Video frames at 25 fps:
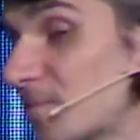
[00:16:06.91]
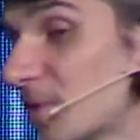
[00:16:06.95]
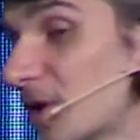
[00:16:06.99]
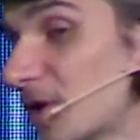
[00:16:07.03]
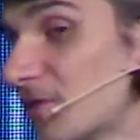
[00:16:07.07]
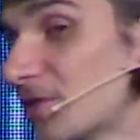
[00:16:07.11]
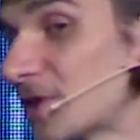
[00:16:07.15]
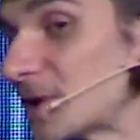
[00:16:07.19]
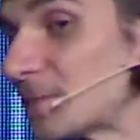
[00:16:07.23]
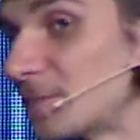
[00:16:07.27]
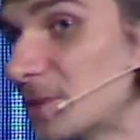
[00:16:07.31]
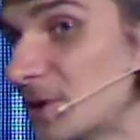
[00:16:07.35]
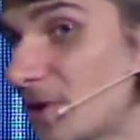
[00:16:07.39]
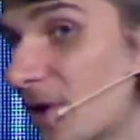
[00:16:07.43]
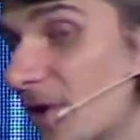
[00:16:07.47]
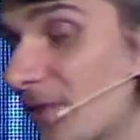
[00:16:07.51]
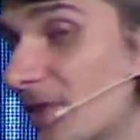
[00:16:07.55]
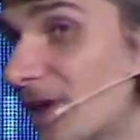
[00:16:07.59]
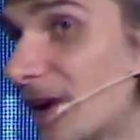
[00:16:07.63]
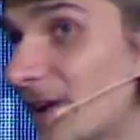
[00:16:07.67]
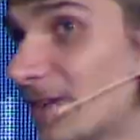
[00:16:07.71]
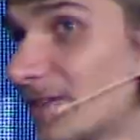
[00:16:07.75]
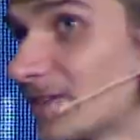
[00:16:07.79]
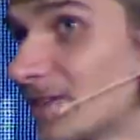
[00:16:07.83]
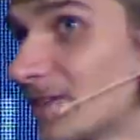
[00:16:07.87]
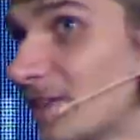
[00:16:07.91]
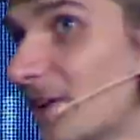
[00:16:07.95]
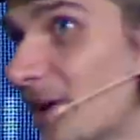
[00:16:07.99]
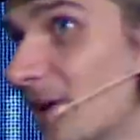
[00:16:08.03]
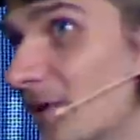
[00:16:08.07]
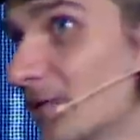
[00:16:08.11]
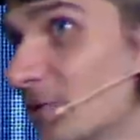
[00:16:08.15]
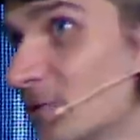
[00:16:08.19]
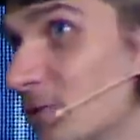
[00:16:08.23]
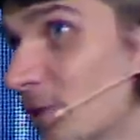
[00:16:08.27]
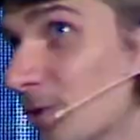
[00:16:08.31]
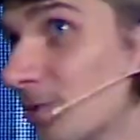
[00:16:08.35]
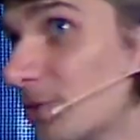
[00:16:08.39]
but I think beyond
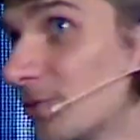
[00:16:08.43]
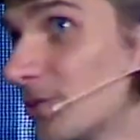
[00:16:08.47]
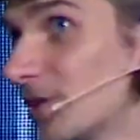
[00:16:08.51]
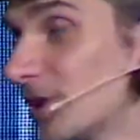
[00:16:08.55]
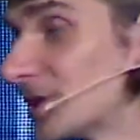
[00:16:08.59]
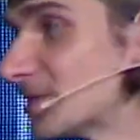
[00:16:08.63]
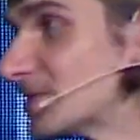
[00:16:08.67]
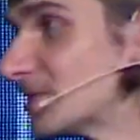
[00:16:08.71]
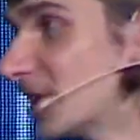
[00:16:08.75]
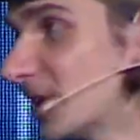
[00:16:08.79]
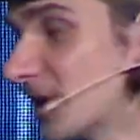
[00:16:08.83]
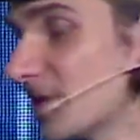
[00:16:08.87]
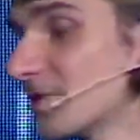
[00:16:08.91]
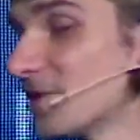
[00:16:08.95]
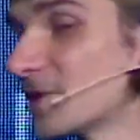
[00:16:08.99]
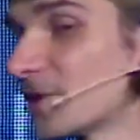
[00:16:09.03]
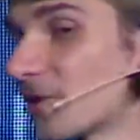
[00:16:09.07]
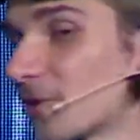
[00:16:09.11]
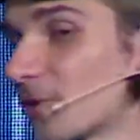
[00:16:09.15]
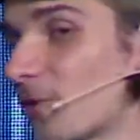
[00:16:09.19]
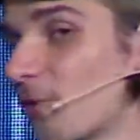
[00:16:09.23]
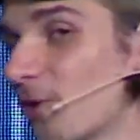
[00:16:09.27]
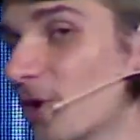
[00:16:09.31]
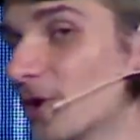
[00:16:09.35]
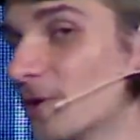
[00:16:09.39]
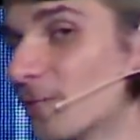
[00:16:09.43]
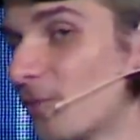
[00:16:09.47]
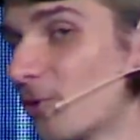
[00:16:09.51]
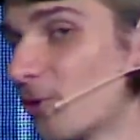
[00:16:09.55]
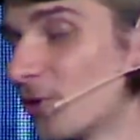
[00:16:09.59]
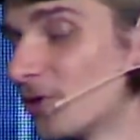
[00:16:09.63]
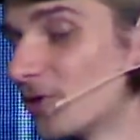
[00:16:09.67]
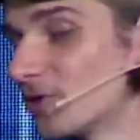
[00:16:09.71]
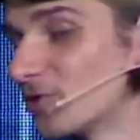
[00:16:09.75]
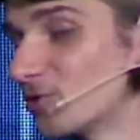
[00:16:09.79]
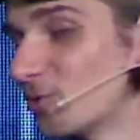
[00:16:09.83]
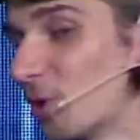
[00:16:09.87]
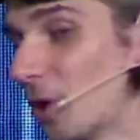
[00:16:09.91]
that, 2 other things that I think are quite
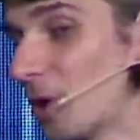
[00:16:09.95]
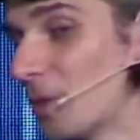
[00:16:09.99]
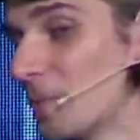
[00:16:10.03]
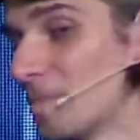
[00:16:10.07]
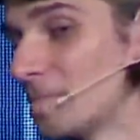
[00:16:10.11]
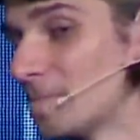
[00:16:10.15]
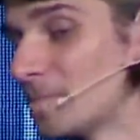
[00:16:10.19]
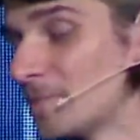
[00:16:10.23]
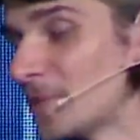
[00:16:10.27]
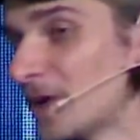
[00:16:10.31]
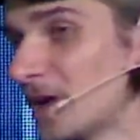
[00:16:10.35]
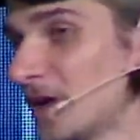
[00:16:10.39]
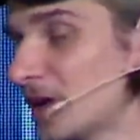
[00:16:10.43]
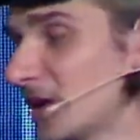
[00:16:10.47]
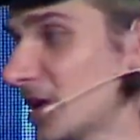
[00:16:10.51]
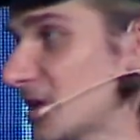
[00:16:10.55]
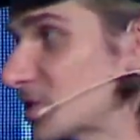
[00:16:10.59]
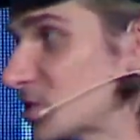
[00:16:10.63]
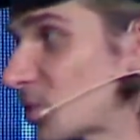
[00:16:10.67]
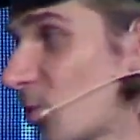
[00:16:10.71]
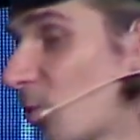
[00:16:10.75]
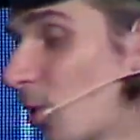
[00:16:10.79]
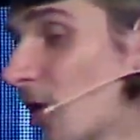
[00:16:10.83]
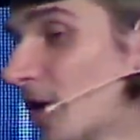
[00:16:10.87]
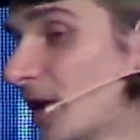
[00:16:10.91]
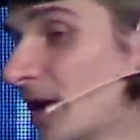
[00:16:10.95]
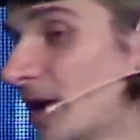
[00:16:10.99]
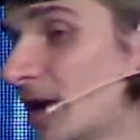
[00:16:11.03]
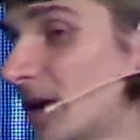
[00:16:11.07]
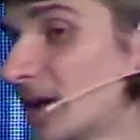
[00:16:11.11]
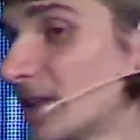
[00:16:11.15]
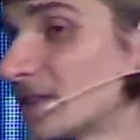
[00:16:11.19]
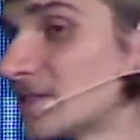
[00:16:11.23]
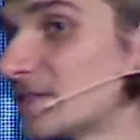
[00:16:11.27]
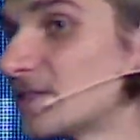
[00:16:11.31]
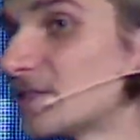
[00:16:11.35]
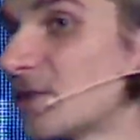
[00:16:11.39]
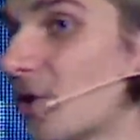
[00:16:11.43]
important as well is, on one
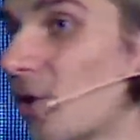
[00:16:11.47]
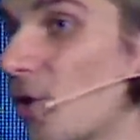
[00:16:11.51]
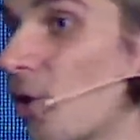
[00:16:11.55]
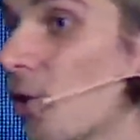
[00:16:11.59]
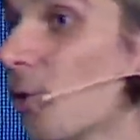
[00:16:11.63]
hand,